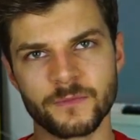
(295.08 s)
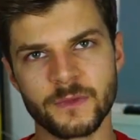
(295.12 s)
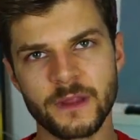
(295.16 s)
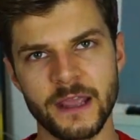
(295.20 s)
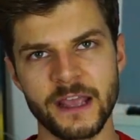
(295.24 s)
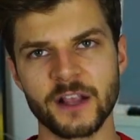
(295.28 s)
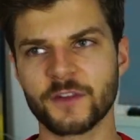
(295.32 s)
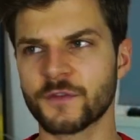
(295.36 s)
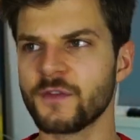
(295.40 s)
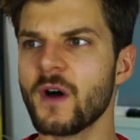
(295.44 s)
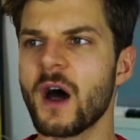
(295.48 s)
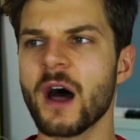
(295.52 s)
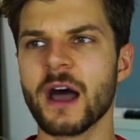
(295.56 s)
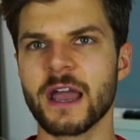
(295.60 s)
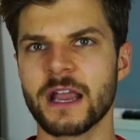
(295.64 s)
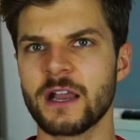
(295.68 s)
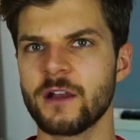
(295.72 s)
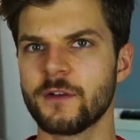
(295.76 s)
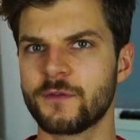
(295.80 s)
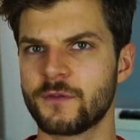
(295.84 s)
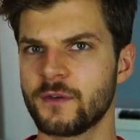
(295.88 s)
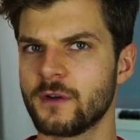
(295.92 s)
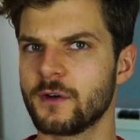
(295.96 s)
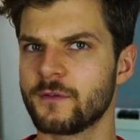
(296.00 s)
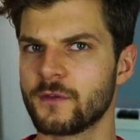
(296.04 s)
it's fine
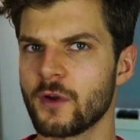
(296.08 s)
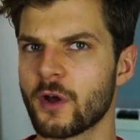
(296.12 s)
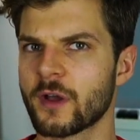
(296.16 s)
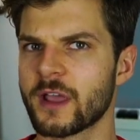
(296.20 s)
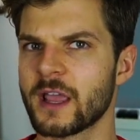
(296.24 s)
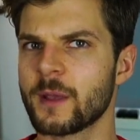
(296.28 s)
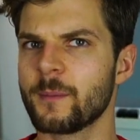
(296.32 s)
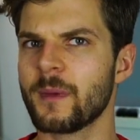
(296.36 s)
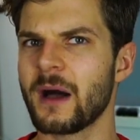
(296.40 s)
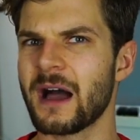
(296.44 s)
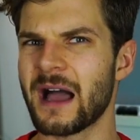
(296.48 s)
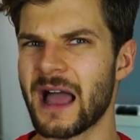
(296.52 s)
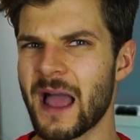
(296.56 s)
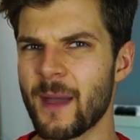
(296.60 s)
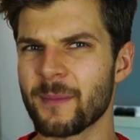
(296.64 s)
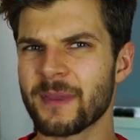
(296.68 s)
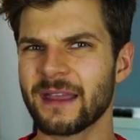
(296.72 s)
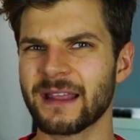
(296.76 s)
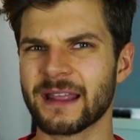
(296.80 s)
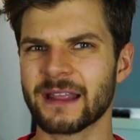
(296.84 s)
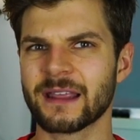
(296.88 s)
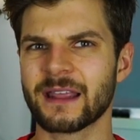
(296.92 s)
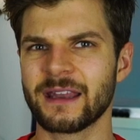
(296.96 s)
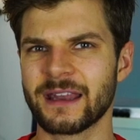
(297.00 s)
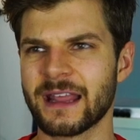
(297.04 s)
for vlogging, but I am
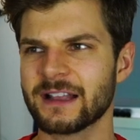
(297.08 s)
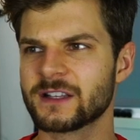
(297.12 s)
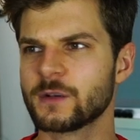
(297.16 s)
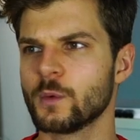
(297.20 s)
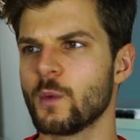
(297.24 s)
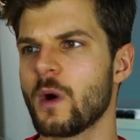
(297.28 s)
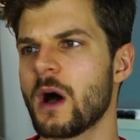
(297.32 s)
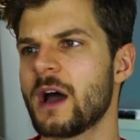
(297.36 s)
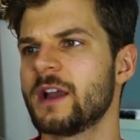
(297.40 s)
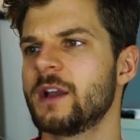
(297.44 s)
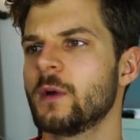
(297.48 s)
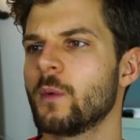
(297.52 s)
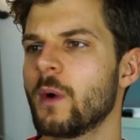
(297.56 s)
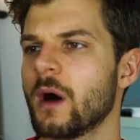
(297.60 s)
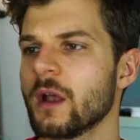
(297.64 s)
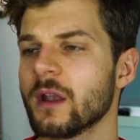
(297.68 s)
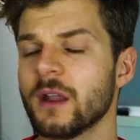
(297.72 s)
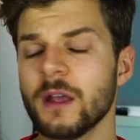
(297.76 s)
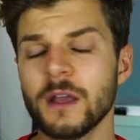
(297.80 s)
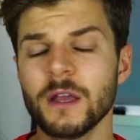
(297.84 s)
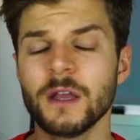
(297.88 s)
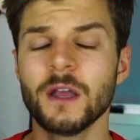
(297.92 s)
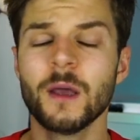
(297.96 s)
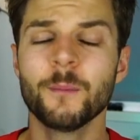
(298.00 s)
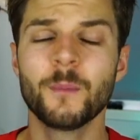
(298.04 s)
going to get a wider one.
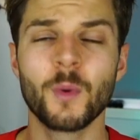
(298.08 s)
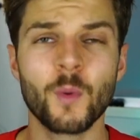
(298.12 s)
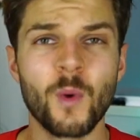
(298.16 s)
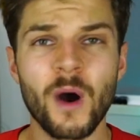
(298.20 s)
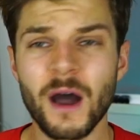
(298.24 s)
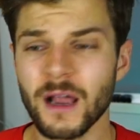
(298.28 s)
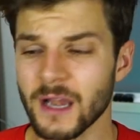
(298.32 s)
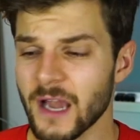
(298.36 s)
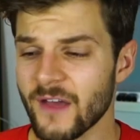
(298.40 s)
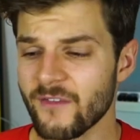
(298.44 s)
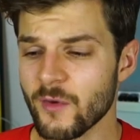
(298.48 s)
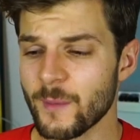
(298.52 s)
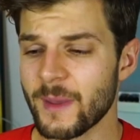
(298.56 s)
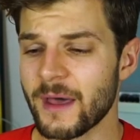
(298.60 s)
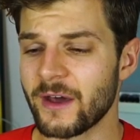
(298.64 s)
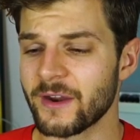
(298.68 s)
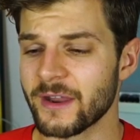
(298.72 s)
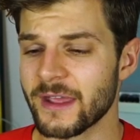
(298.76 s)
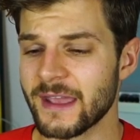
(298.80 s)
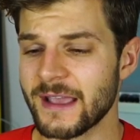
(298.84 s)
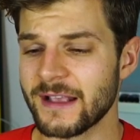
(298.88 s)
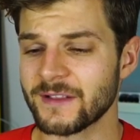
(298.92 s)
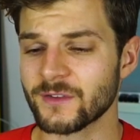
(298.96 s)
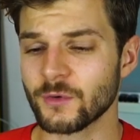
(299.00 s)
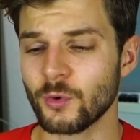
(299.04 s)
But what I love about
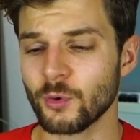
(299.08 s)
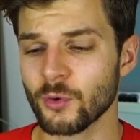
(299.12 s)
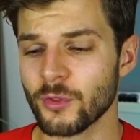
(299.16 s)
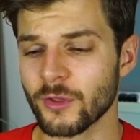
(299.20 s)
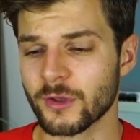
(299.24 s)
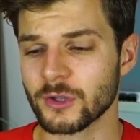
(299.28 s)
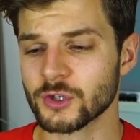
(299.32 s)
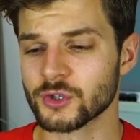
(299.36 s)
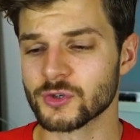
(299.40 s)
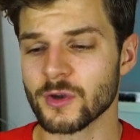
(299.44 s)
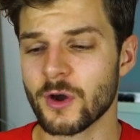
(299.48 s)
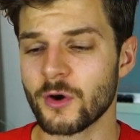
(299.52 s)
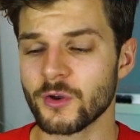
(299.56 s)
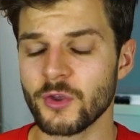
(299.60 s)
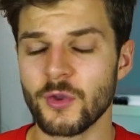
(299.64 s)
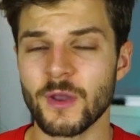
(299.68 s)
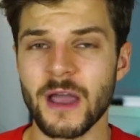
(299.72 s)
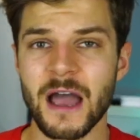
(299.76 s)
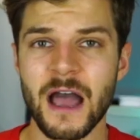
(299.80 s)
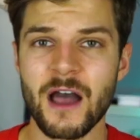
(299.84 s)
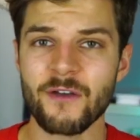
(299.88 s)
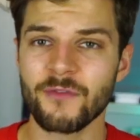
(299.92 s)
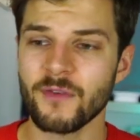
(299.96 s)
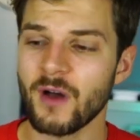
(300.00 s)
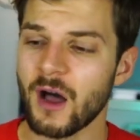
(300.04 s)
it is all the control you
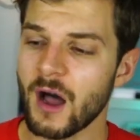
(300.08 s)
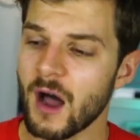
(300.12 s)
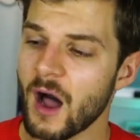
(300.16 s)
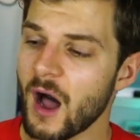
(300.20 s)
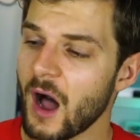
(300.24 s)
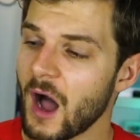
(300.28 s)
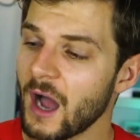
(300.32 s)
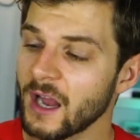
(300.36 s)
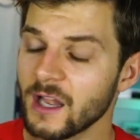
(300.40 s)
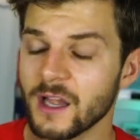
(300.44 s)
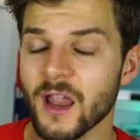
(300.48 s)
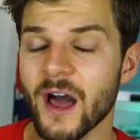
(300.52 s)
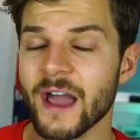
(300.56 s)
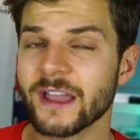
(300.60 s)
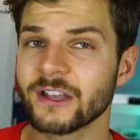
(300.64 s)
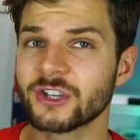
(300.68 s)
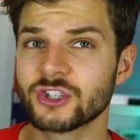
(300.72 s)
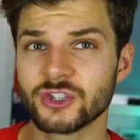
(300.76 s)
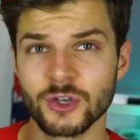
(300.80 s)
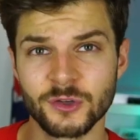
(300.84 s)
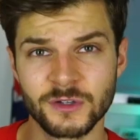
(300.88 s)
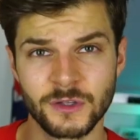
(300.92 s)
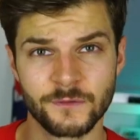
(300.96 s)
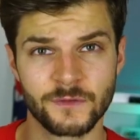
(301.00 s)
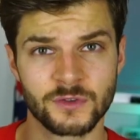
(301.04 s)
have. I like
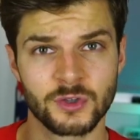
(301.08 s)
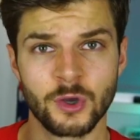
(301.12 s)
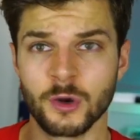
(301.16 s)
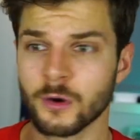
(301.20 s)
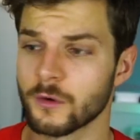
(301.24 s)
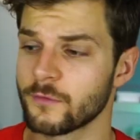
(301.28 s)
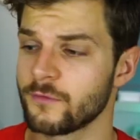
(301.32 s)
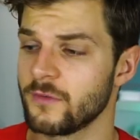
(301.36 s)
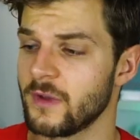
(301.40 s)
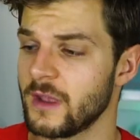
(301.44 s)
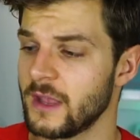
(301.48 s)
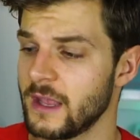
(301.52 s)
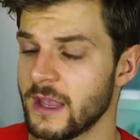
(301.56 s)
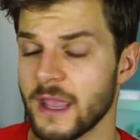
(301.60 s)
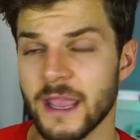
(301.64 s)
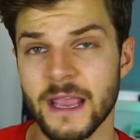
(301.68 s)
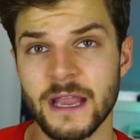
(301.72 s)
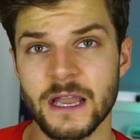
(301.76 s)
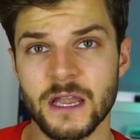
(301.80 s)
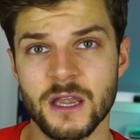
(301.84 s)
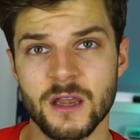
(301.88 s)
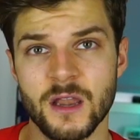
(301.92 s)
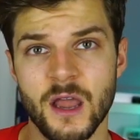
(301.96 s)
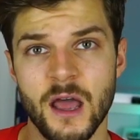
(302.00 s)
shooting photography in